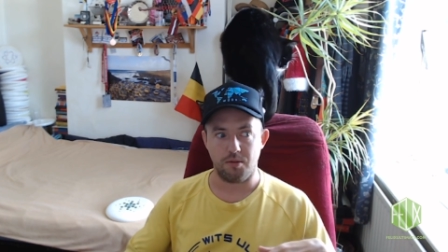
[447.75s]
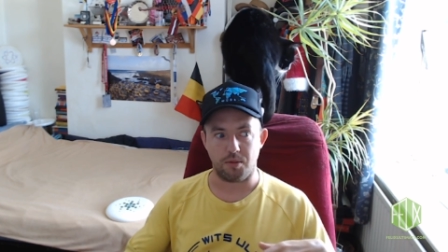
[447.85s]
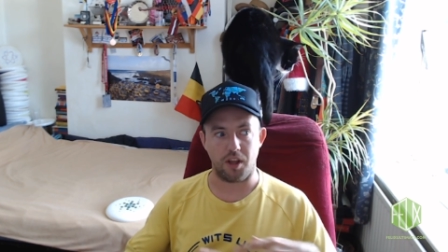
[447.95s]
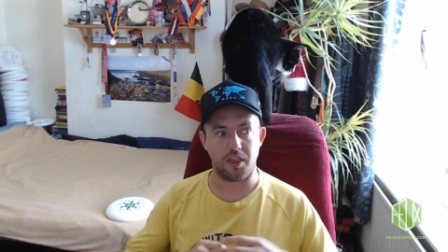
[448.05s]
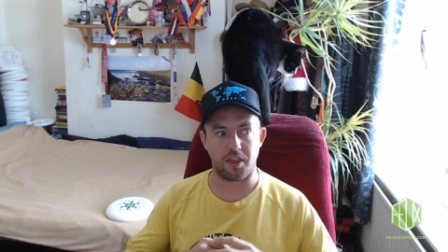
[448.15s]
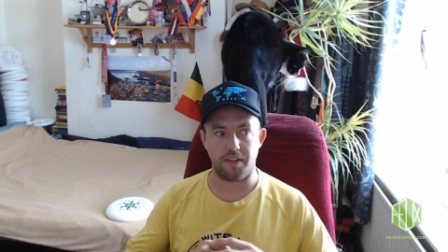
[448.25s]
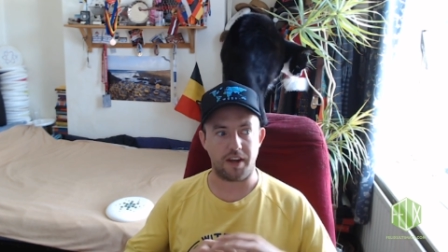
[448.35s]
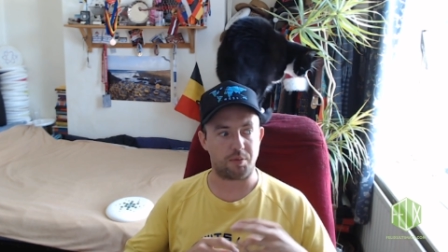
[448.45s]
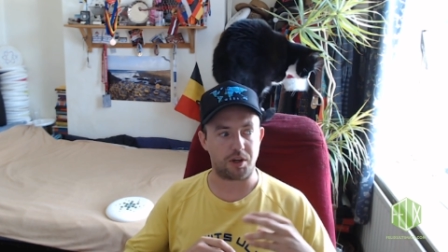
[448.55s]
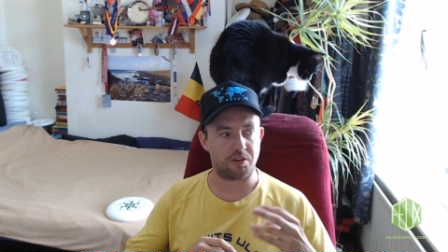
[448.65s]
But other than
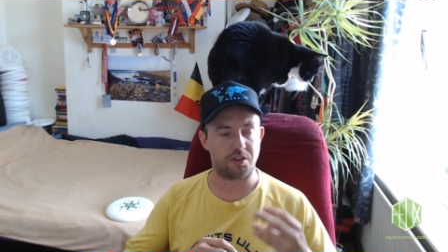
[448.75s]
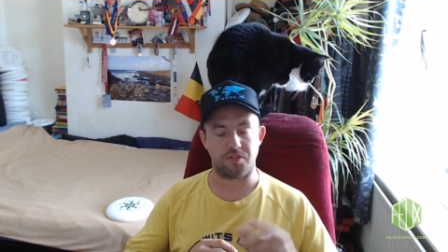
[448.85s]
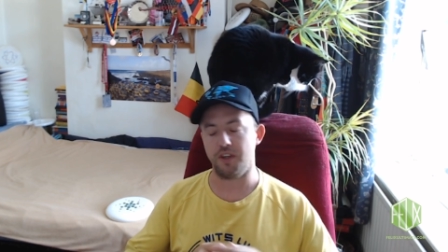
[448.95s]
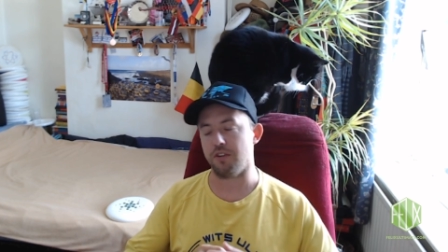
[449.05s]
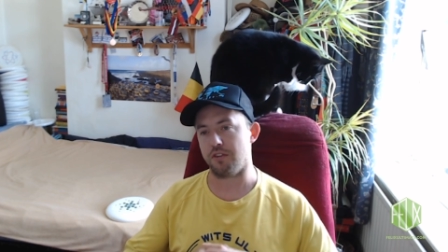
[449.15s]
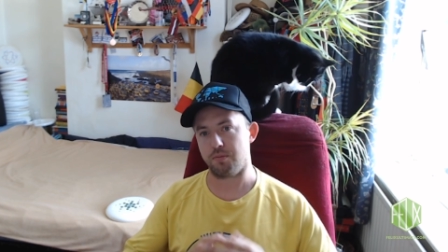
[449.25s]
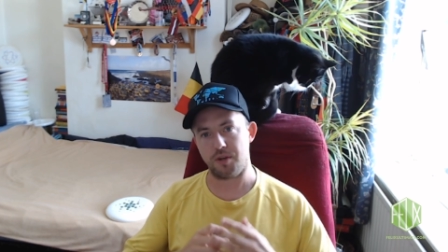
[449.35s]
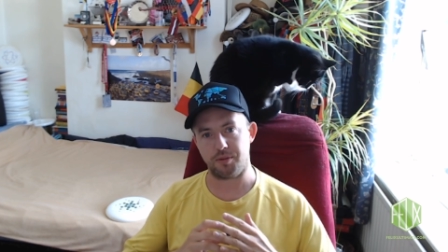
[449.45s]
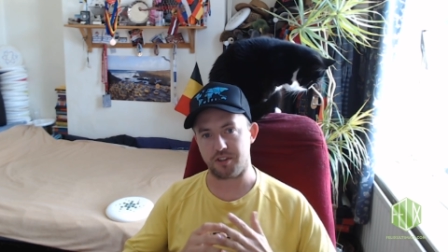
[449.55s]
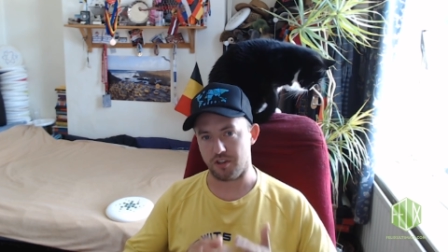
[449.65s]
that, when you're on the field, you're
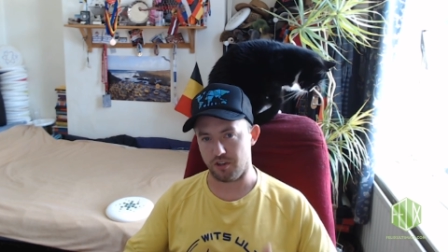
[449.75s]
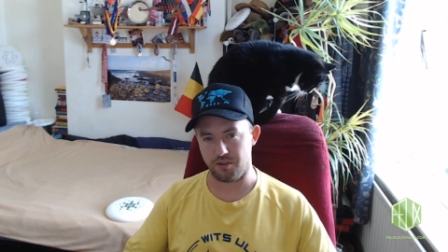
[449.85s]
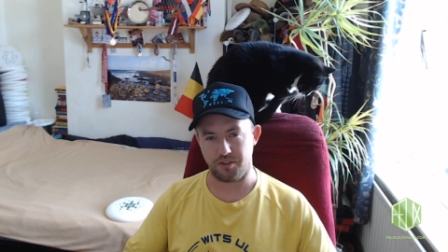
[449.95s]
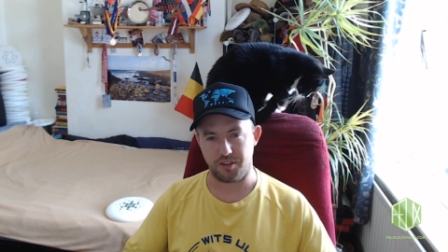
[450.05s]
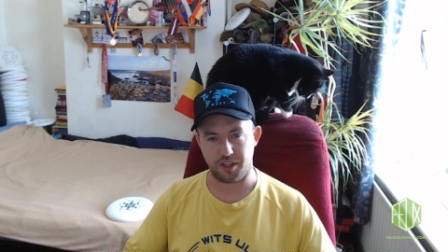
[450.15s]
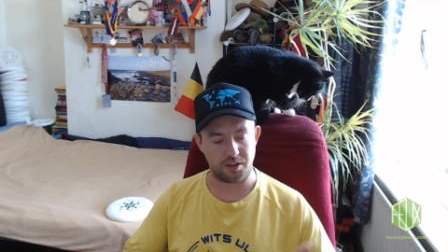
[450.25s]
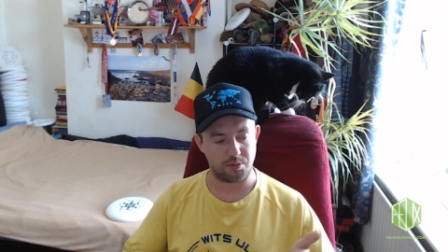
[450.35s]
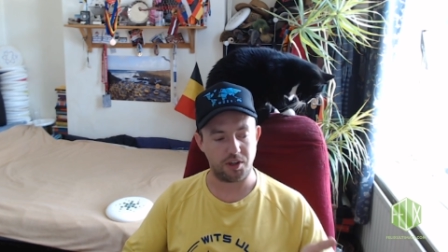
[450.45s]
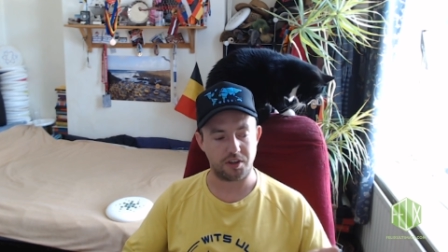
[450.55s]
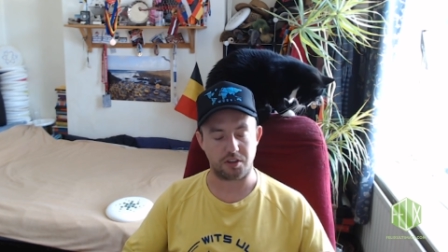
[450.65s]
pretty much alone, yeah? You're
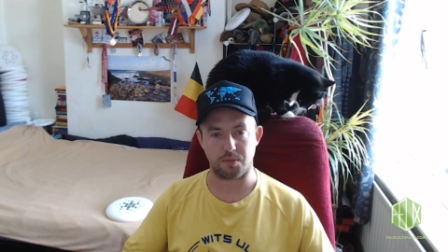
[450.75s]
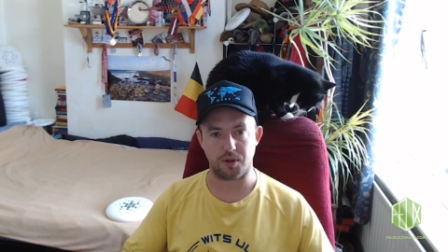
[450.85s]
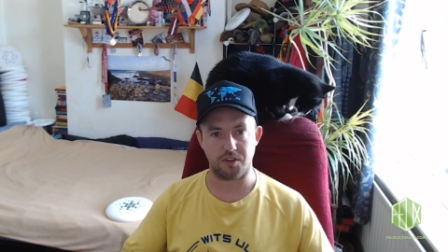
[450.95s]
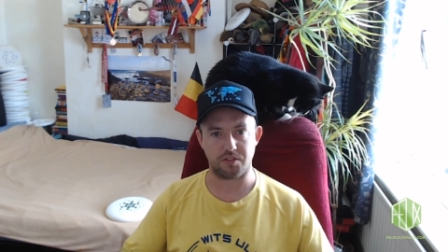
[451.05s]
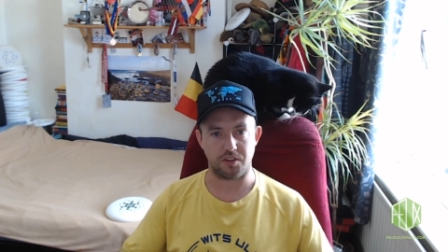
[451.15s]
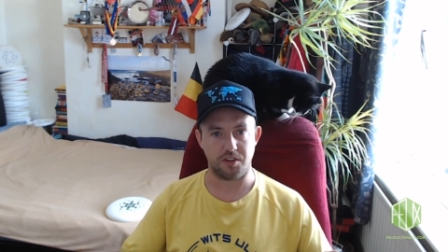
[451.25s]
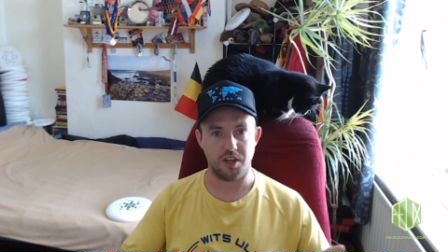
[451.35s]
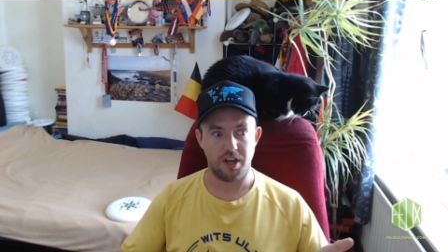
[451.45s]
marking your person.